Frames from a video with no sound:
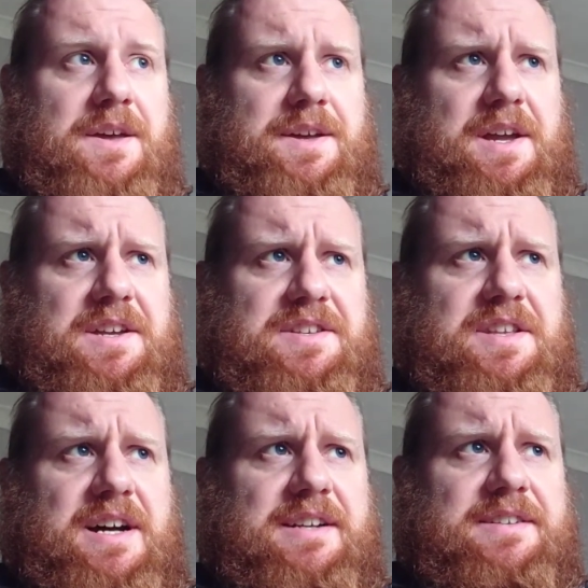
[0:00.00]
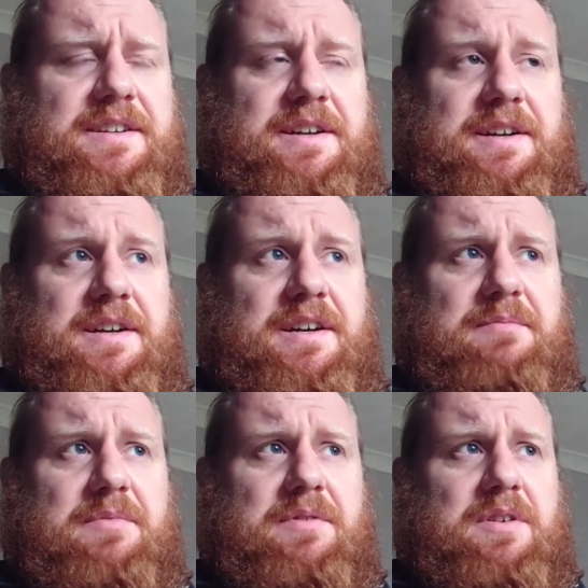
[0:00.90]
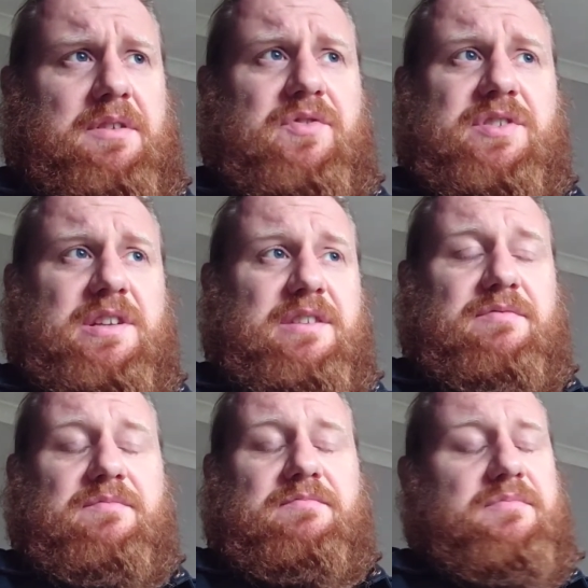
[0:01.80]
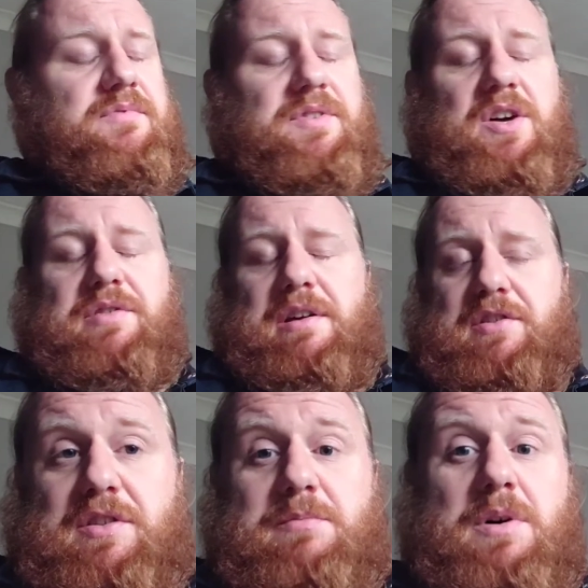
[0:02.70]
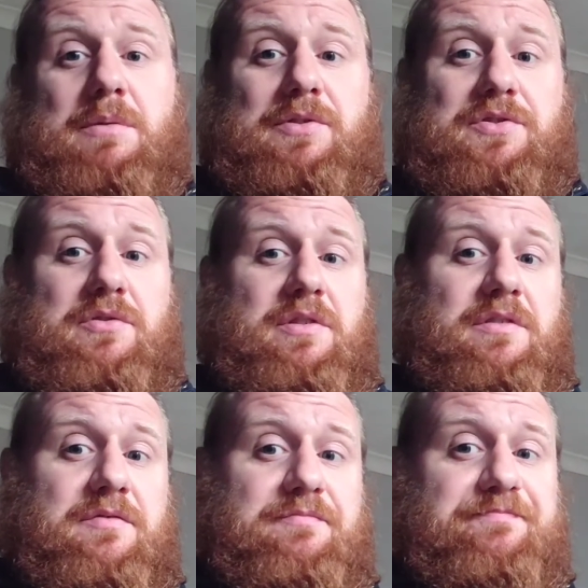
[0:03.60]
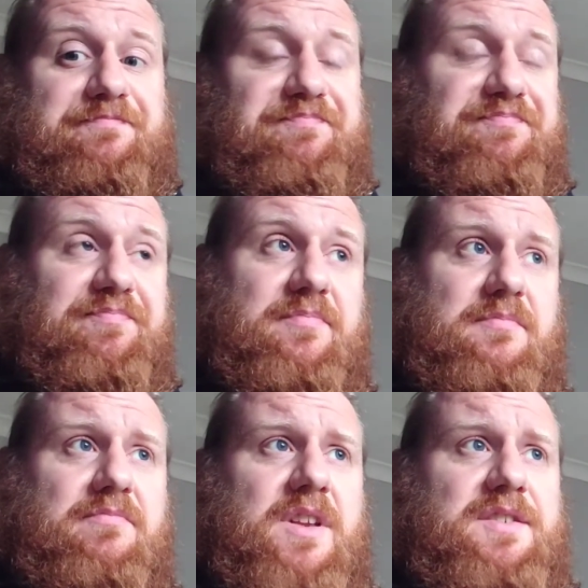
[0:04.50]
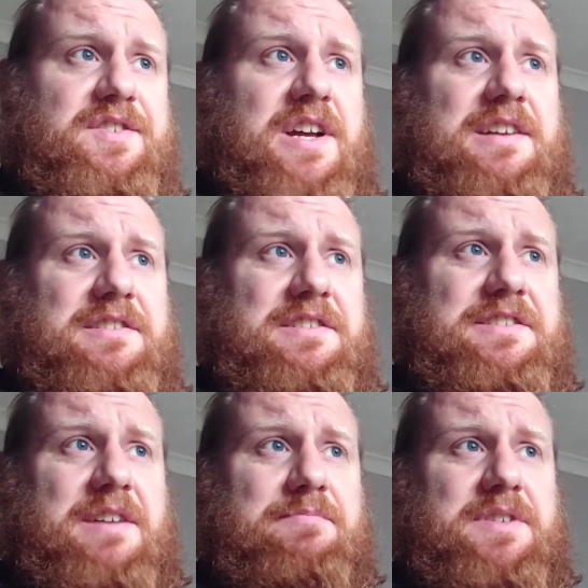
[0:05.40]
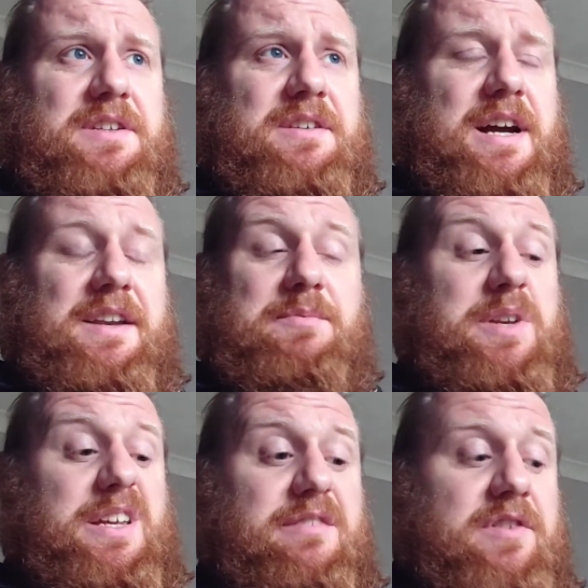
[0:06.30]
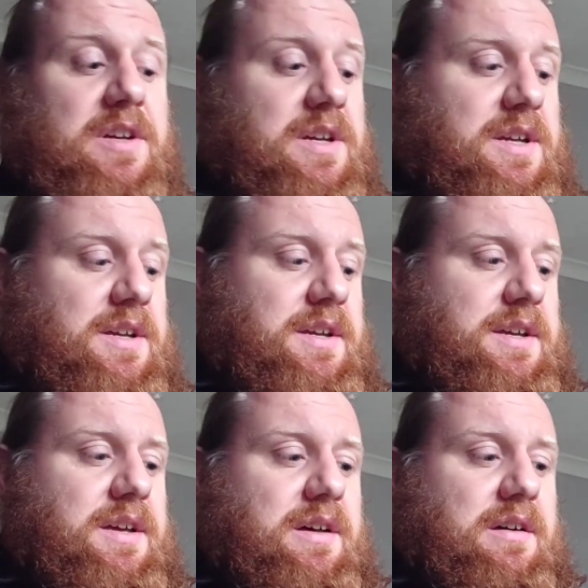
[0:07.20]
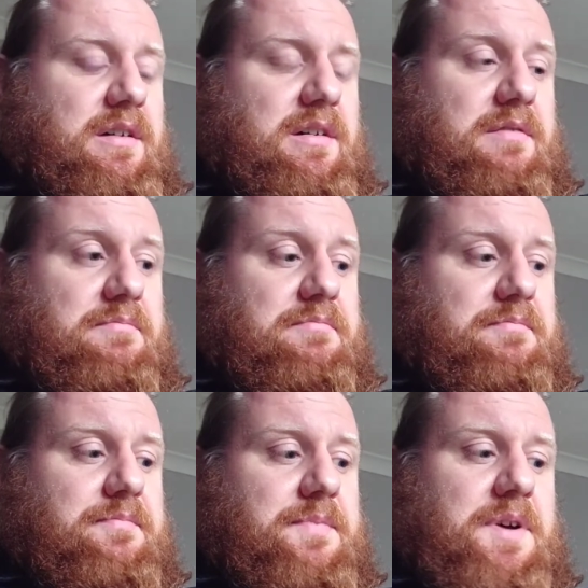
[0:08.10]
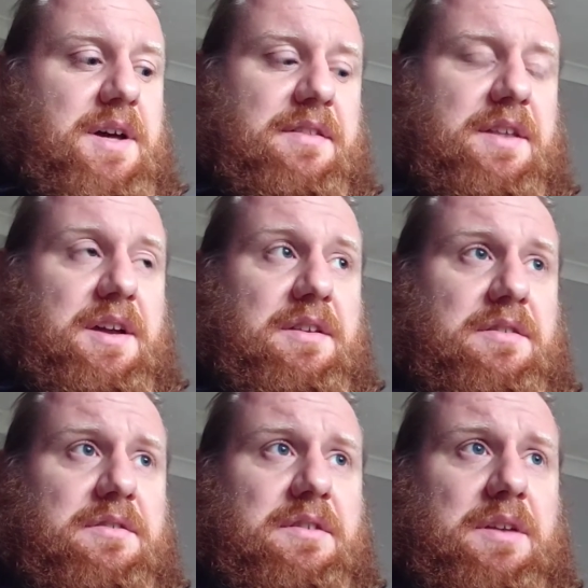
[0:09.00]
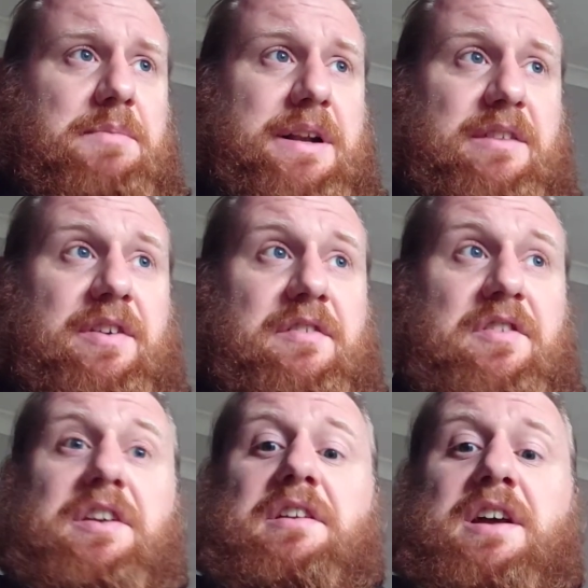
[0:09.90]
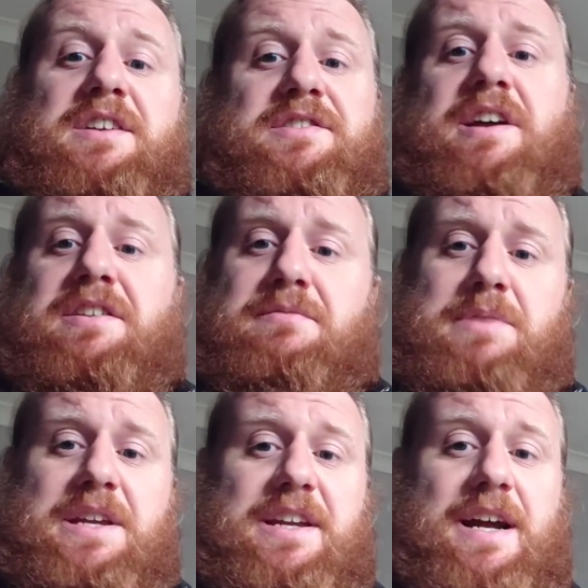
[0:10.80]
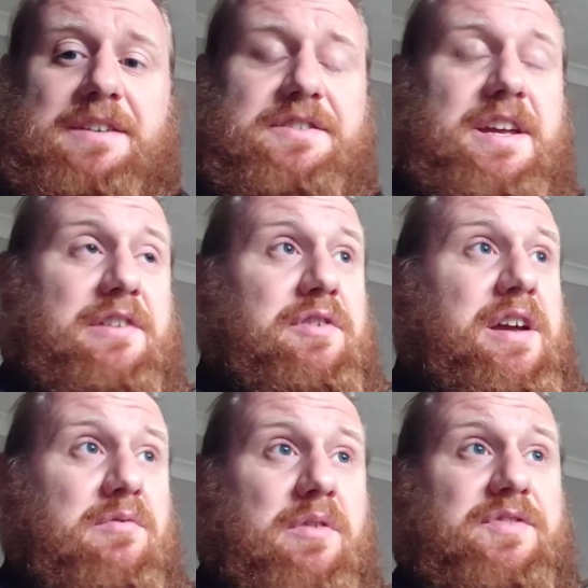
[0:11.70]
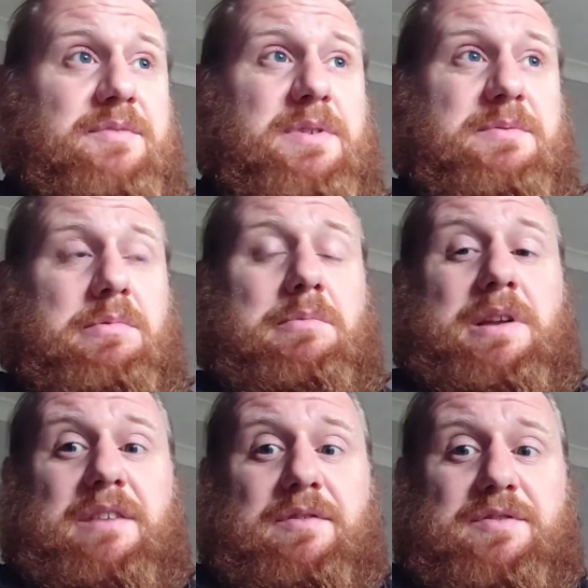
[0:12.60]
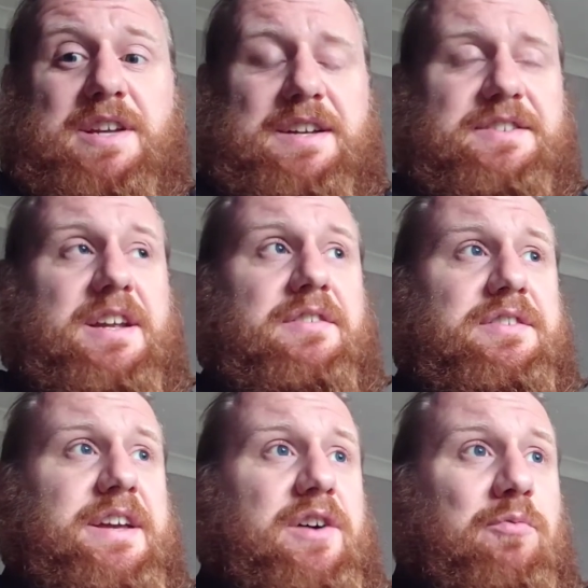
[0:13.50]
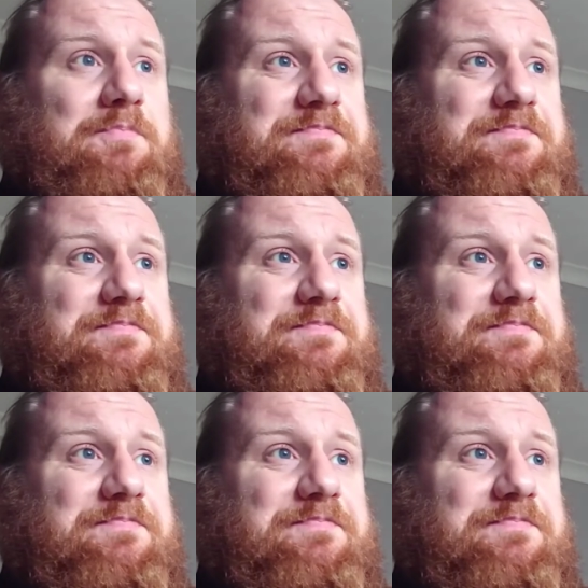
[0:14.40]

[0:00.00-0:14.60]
is that obviously you've no doubt the Bible story of Satan tempting Adam and Eve, and then the battle of heaven and Satan being cast down. Now, obviously, most people believe he was cast down into hell.